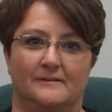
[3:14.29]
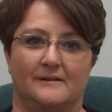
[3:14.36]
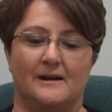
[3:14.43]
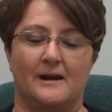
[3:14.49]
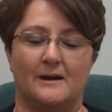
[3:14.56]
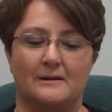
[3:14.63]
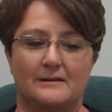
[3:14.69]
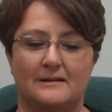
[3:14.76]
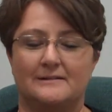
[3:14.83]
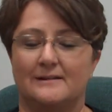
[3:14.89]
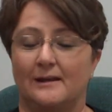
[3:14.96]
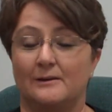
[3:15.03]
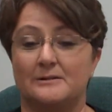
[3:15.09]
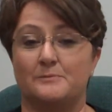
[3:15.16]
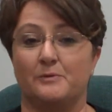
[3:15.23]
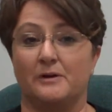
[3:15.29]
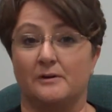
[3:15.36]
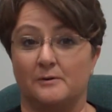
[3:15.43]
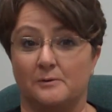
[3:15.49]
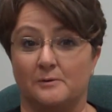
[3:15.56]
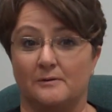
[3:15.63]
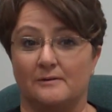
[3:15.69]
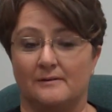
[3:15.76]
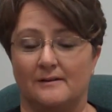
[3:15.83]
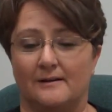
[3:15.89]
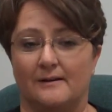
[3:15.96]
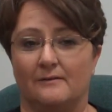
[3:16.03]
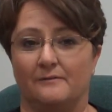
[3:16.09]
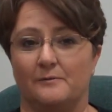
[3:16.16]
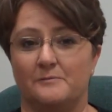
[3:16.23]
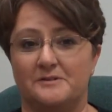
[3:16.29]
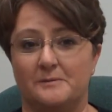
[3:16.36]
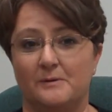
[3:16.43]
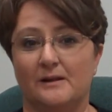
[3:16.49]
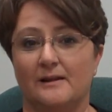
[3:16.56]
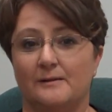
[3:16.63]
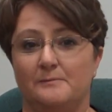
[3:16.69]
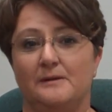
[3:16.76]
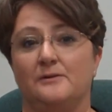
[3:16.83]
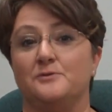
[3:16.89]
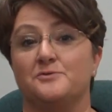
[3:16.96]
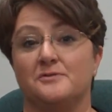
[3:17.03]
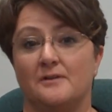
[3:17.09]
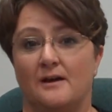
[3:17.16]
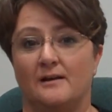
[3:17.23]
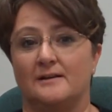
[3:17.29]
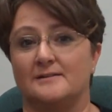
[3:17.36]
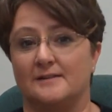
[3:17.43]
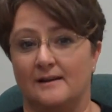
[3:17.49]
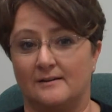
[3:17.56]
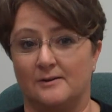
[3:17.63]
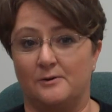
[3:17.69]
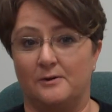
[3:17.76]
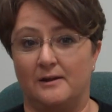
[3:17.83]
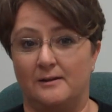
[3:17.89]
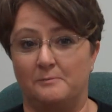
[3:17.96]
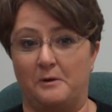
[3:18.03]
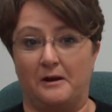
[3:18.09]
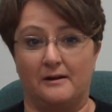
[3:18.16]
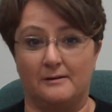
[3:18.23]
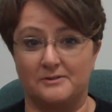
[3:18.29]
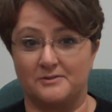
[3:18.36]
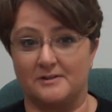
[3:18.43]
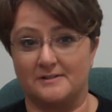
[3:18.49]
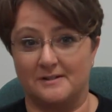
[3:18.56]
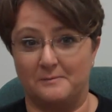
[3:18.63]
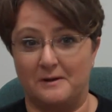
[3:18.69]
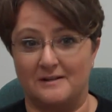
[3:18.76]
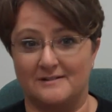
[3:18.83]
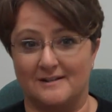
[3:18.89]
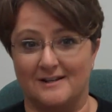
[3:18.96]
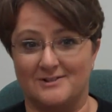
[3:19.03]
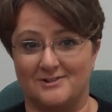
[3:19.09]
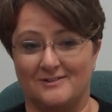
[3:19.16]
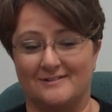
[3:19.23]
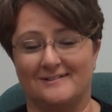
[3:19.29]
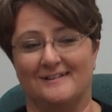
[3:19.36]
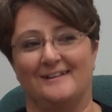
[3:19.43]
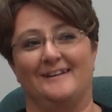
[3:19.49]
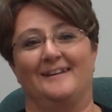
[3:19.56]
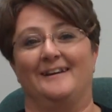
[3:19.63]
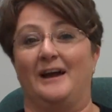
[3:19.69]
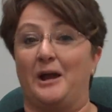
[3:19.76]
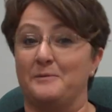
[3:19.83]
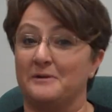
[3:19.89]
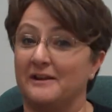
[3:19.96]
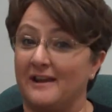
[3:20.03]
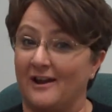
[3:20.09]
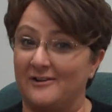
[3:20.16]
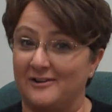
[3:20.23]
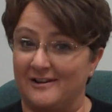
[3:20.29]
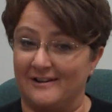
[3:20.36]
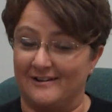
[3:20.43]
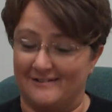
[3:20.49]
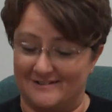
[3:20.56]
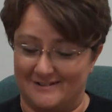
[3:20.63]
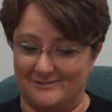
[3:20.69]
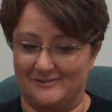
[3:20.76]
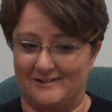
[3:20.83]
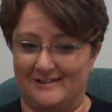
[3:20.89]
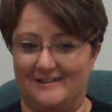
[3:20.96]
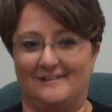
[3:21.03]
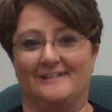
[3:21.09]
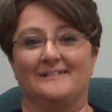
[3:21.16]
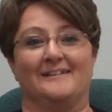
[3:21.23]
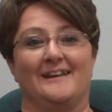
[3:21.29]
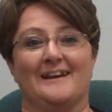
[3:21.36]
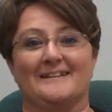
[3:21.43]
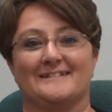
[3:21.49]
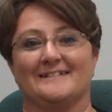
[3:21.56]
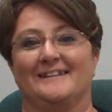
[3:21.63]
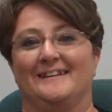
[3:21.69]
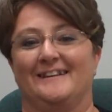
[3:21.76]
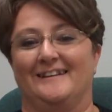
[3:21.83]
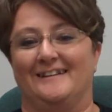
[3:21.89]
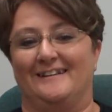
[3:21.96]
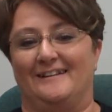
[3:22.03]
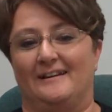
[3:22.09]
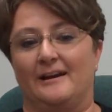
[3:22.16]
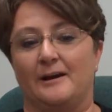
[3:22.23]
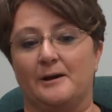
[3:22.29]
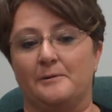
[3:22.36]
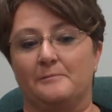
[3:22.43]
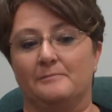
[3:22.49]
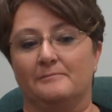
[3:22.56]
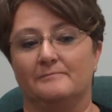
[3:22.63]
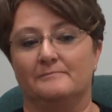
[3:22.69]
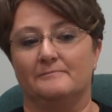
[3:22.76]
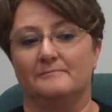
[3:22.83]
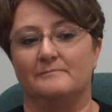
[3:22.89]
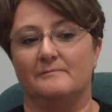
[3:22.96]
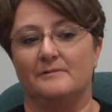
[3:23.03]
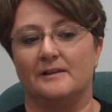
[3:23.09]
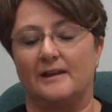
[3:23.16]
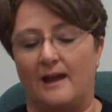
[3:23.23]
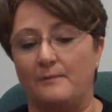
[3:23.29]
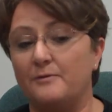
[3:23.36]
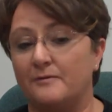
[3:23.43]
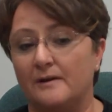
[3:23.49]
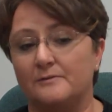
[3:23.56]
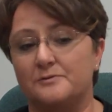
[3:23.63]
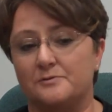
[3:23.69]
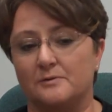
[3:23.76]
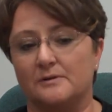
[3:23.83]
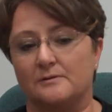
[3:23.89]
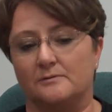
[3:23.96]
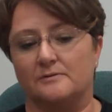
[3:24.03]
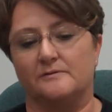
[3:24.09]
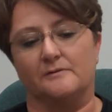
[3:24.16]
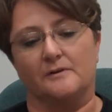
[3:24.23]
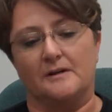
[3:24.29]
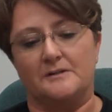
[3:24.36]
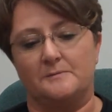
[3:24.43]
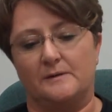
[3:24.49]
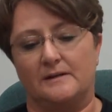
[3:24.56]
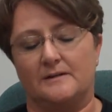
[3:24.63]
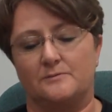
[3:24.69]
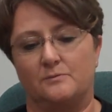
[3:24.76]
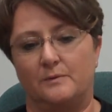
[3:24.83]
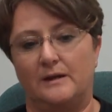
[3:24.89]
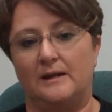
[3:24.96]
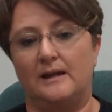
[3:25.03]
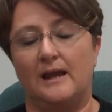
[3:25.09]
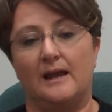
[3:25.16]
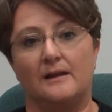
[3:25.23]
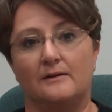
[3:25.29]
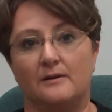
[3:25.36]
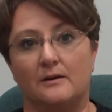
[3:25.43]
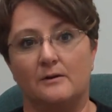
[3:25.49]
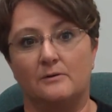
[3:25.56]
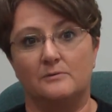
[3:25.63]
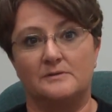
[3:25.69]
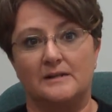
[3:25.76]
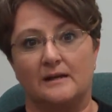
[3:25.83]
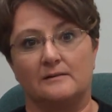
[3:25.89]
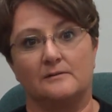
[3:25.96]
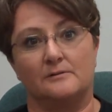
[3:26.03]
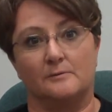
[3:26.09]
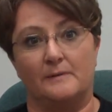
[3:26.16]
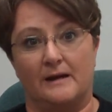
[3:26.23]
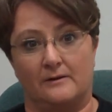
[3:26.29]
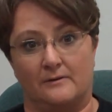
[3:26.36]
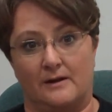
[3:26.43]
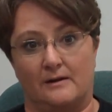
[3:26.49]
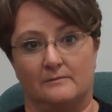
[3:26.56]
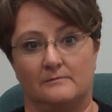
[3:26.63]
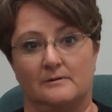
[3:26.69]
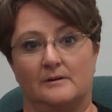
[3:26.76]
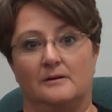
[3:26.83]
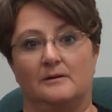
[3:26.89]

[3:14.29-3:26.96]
I tell you, it's pretty cool. From somebody like me who's not a techno geek by any stretch of the imagination, I'm an accounting geek, still a geek nonetheless. The Capital Factory was really cool for us because we had no technical background.